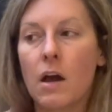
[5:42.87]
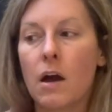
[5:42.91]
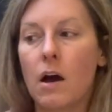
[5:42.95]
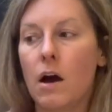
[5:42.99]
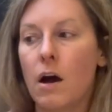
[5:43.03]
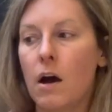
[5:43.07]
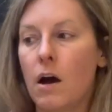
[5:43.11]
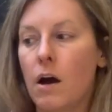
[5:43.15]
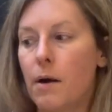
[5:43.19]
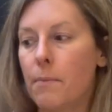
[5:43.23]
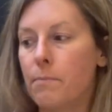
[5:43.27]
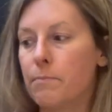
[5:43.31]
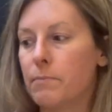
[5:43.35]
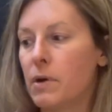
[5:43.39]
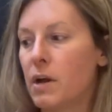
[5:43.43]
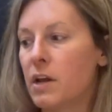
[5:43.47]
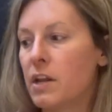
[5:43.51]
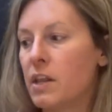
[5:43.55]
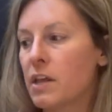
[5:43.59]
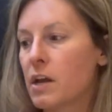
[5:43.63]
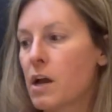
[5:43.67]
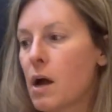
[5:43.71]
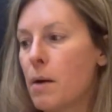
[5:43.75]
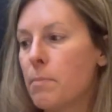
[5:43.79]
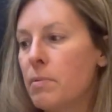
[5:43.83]
And
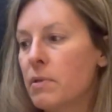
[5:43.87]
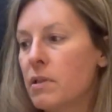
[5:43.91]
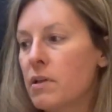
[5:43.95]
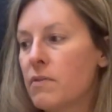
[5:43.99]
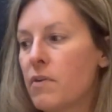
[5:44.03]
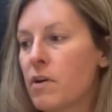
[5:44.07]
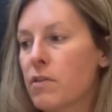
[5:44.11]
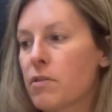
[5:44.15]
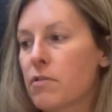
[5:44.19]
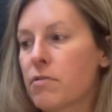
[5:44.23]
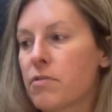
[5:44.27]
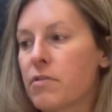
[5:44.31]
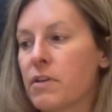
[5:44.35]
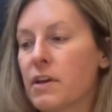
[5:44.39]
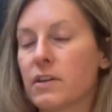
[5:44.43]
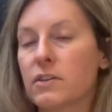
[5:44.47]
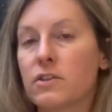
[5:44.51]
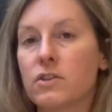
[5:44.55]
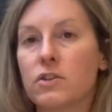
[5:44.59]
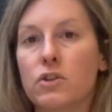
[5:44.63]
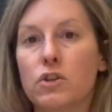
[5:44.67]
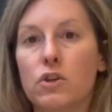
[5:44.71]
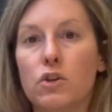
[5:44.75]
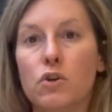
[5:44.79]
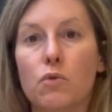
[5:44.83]
a couple of other things
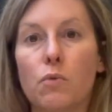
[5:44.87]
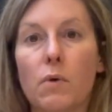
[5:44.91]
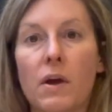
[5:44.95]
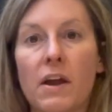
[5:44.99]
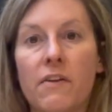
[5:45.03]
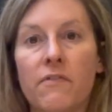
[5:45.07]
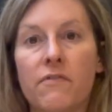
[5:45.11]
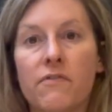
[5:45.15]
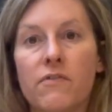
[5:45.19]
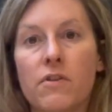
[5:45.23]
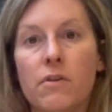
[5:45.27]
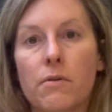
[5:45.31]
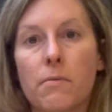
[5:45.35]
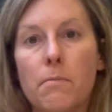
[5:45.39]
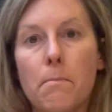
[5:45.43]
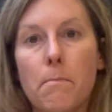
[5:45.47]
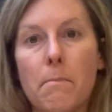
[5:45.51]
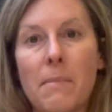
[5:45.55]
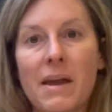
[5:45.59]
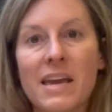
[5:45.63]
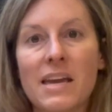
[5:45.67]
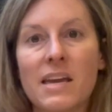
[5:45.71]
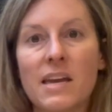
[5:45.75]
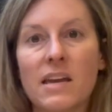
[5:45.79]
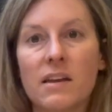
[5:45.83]
too. If you're
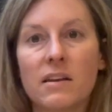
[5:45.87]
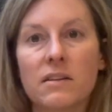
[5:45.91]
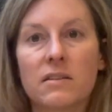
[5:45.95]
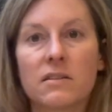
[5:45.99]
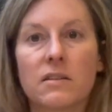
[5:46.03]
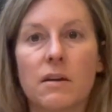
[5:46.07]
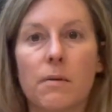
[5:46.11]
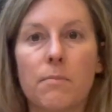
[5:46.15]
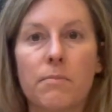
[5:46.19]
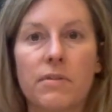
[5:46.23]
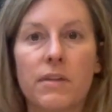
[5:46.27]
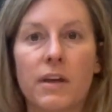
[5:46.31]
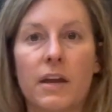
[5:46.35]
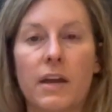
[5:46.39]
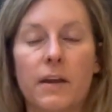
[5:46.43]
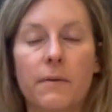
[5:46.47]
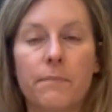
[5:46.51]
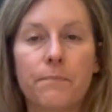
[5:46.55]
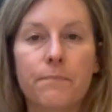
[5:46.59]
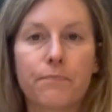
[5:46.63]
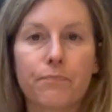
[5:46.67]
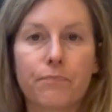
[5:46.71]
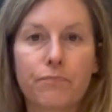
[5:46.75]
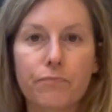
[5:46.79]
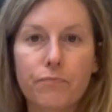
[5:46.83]
making something
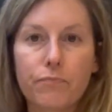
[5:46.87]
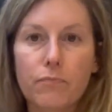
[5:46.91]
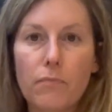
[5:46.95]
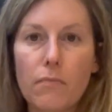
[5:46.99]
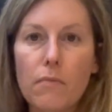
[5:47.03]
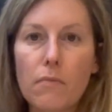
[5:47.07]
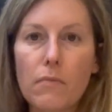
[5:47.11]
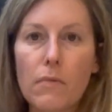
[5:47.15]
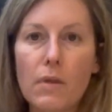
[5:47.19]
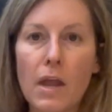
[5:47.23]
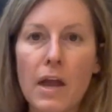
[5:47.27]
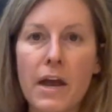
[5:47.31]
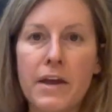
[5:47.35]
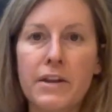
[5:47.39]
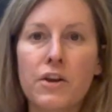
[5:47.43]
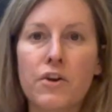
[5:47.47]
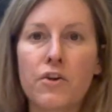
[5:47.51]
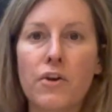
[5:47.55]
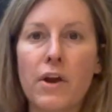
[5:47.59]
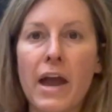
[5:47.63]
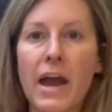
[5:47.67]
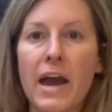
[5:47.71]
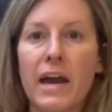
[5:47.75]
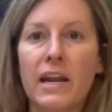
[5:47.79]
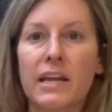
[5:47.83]
and
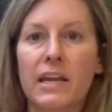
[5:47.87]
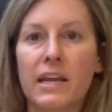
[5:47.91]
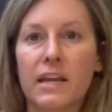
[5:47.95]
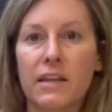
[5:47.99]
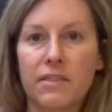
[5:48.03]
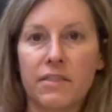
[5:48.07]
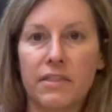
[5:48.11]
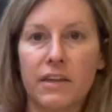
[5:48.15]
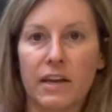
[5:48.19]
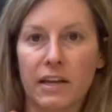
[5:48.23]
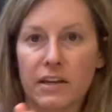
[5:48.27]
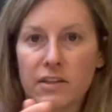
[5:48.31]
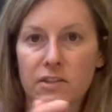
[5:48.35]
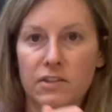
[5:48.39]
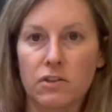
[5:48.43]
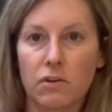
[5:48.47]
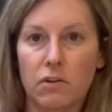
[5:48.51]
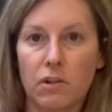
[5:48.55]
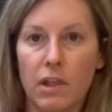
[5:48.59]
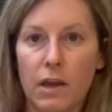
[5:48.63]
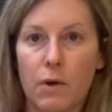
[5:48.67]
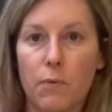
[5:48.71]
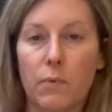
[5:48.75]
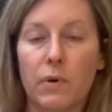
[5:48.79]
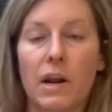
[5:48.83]
you're adding in things, so
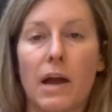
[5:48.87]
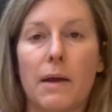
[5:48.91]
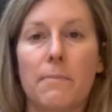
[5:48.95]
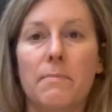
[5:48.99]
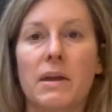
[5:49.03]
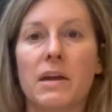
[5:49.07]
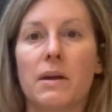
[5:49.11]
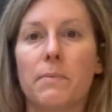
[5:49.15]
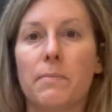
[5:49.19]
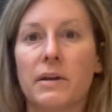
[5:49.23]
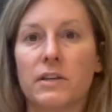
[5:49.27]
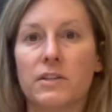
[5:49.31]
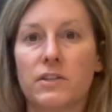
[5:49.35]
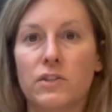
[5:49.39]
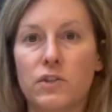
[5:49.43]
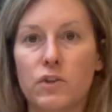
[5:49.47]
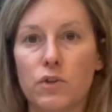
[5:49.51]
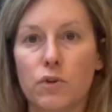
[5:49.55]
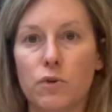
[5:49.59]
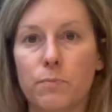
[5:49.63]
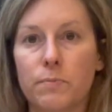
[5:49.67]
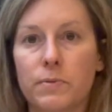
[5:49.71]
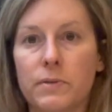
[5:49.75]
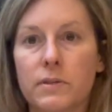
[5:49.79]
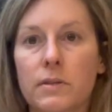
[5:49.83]
like when I make my
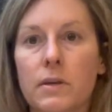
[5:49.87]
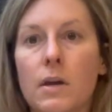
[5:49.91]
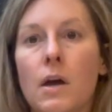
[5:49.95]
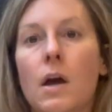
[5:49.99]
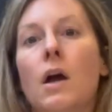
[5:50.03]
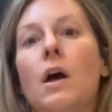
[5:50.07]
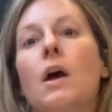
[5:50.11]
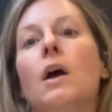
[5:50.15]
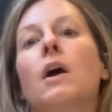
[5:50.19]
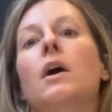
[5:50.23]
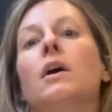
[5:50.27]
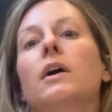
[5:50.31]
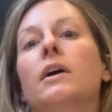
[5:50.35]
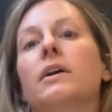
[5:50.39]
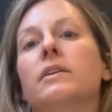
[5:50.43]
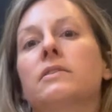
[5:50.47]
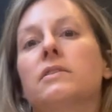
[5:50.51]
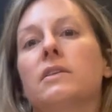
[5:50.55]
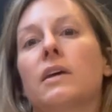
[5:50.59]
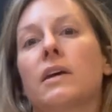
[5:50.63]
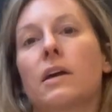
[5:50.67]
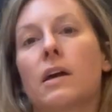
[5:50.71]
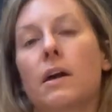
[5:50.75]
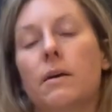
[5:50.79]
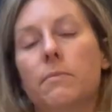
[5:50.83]
soups, it's
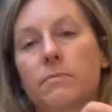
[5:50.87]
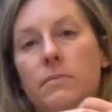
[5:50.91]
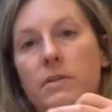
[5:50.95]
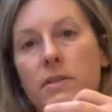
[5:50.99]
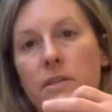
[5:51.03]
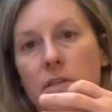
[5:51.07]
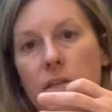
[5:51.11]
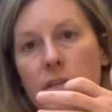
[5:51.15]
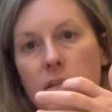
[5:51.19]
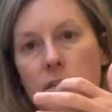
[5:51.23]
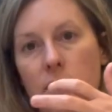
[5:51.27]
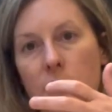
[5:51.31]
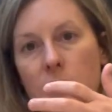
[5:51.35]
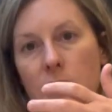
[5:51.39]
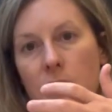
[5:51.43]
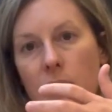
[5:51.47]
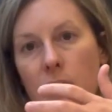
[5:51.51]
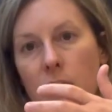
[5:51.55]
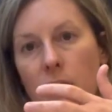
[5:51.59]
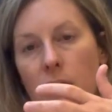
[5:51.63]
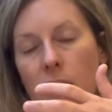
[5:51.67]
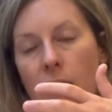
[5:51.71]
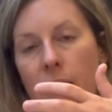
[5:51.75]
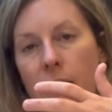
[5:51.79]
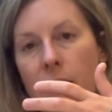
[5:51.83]
like I'm seasoning,
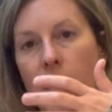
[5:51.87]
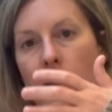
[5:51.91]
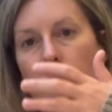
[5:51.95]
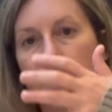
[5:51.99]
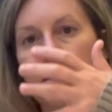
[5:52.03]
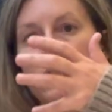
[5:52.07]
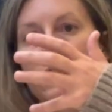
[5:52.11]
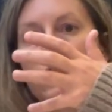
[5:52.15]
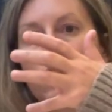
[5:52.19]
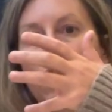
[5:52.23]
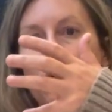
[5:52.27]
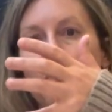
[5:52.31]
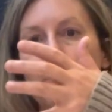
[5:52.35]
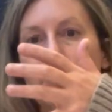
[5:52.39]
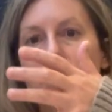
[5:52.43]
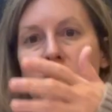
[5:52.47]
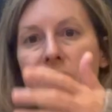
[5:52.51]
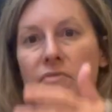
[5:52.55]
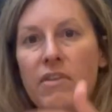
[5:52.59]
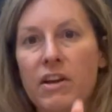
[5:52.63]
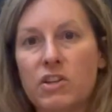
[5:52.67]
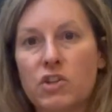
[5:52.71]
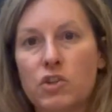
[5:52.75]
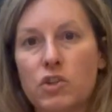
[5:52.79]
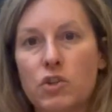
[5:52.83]
like I start with the
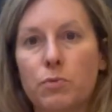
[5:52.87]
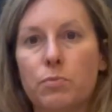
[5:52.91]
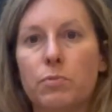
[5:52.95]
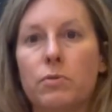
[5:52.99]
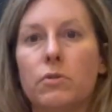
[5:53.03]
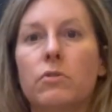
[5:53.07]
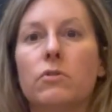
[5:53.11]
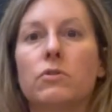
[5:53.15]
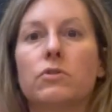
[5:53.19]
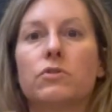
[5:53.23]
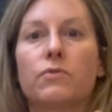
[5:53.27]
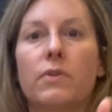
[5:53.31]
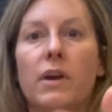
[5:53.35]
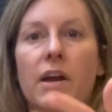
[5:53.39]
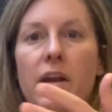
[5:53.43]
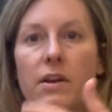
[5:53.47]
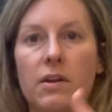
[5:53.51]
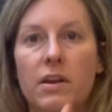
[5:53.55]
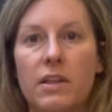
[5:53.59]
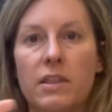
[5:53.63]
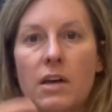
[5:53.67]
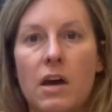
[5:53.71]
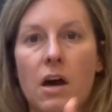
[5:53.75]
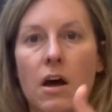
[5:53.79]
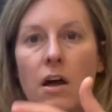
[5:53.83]
vegetables, right,
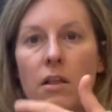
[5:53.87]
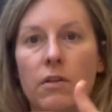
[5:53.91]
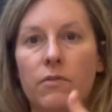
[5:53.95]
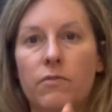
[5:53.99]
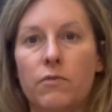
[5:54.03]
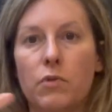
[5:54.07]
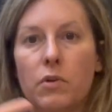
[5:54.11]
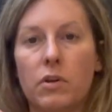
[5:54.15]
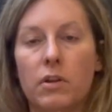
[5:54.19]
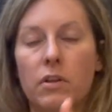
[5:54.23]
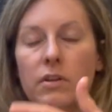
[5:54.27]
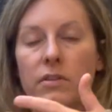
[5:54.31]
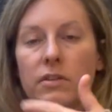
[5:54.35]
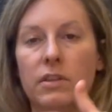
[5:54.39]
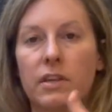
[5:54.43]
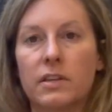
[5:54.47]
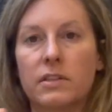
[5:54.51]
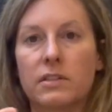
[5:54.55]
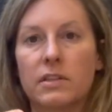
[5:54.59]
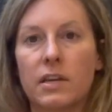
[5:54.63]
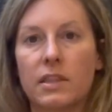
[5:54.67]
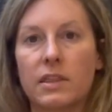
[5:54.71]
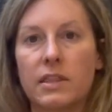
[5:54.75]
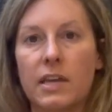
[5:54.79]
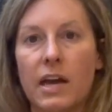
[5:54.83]
in the olive oil and things
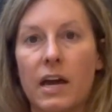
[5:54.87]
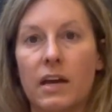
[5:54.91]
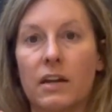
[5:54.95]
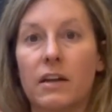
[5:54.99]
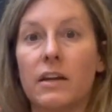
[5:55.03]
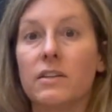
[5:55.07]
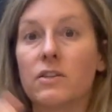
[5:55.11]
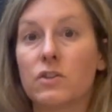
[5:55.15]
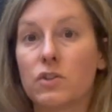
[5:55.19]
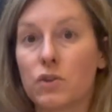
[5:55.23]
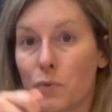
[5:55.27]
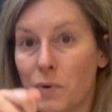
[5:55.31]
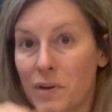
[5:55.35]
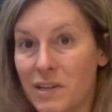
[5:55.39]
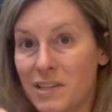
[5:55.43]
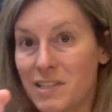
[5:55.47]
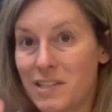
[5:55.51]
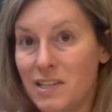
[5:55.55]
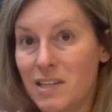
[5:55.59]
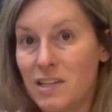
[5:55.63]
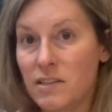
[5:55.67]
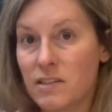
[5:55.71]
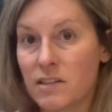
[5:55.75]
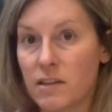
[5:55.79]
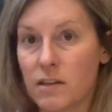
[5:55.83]
like that. And so I
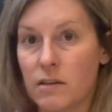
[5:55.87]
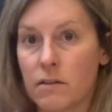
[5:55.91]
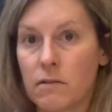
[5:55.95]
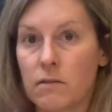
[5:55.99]
season.